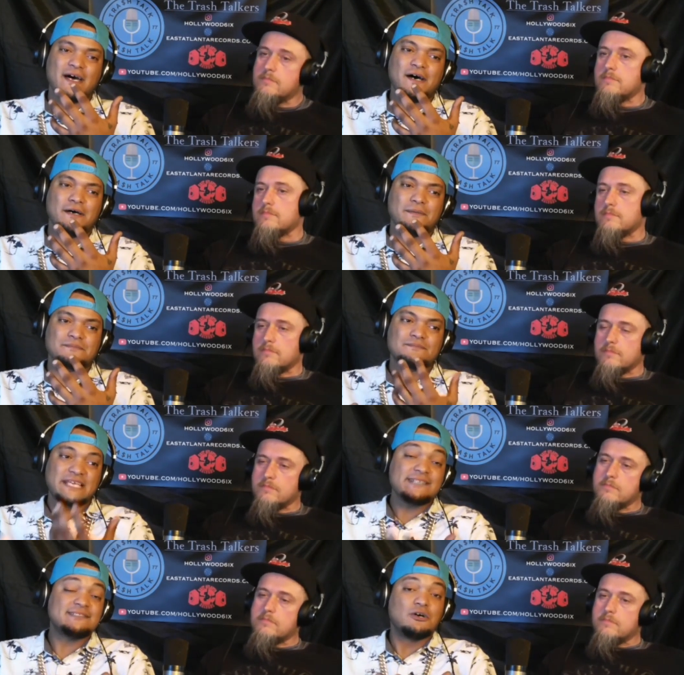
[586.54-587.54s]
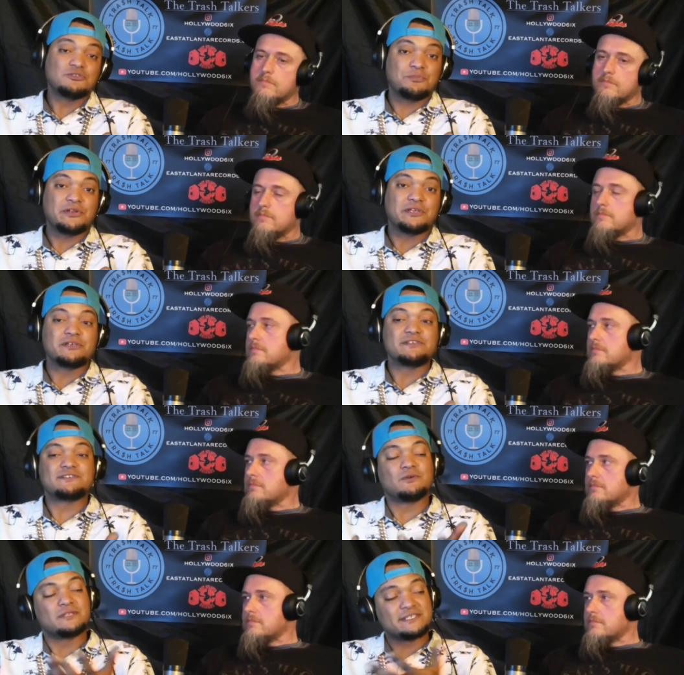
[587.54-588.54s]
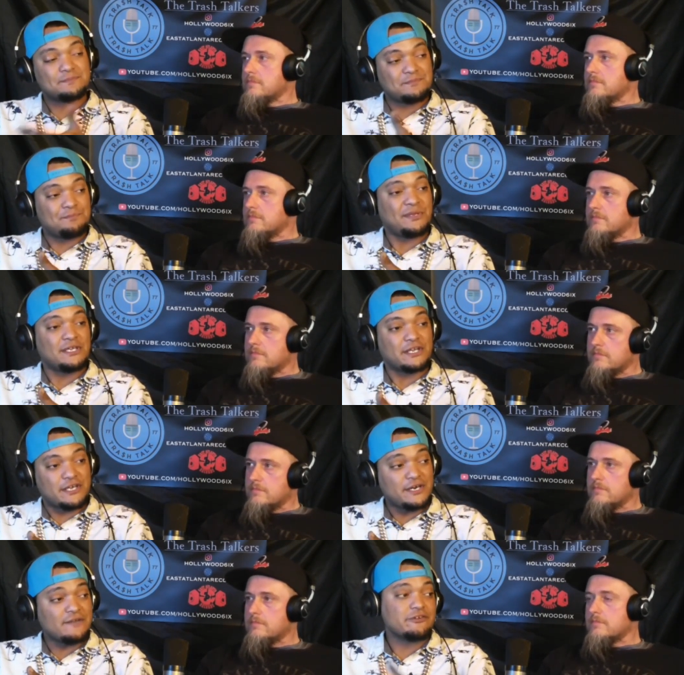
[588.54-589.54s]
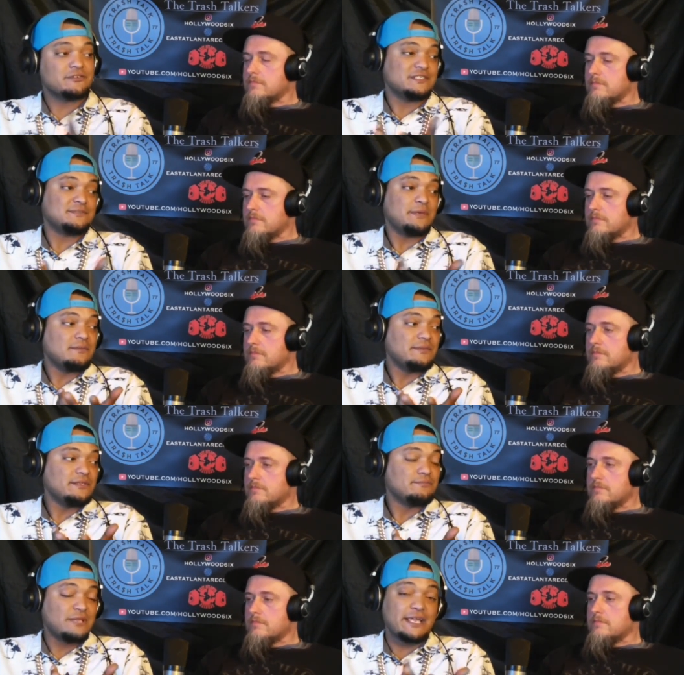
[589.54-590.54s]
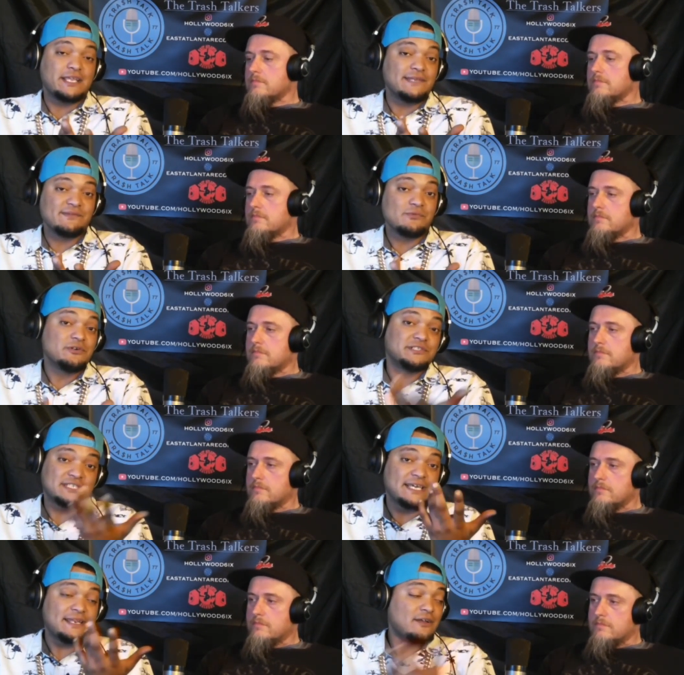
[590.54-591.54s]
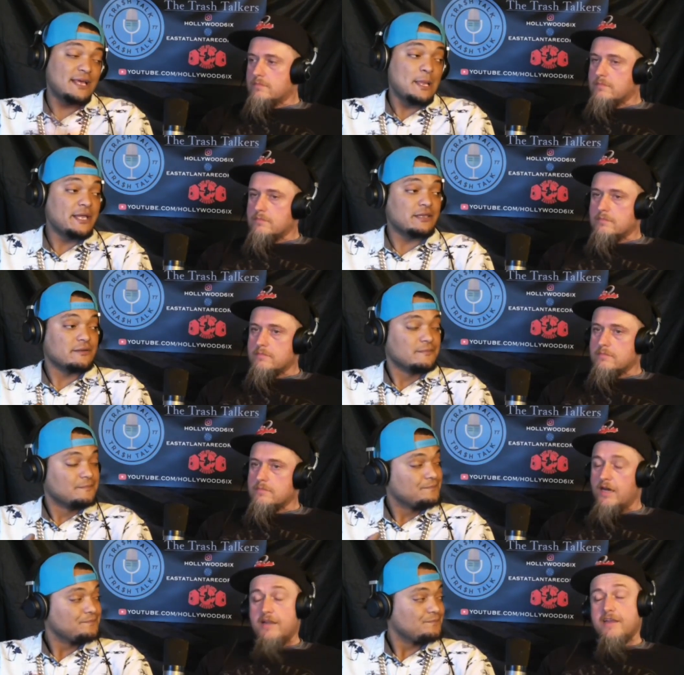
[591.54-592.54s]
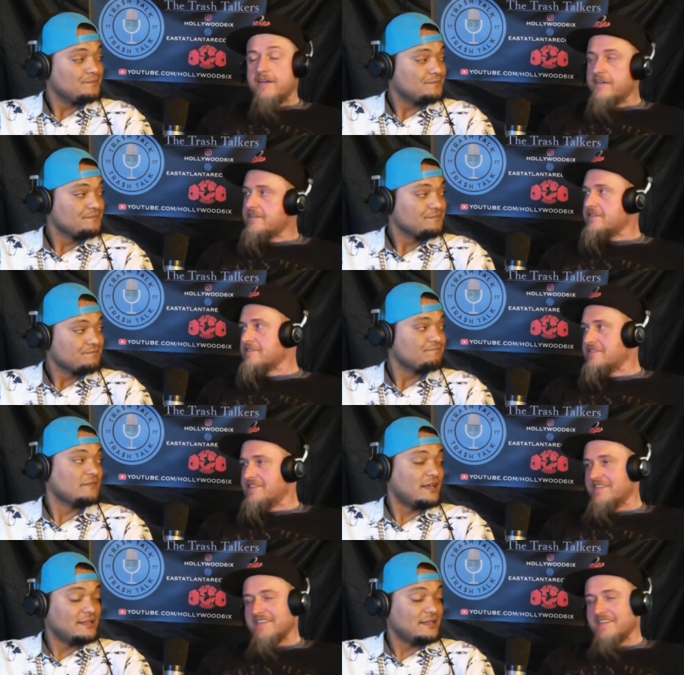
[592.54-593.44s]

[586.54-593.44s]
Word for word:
Speaker 1: um, that song's pretty good. So this being a cover just made me like it even more. Shout out, I like it.
Speaker 2: I like it too. I like,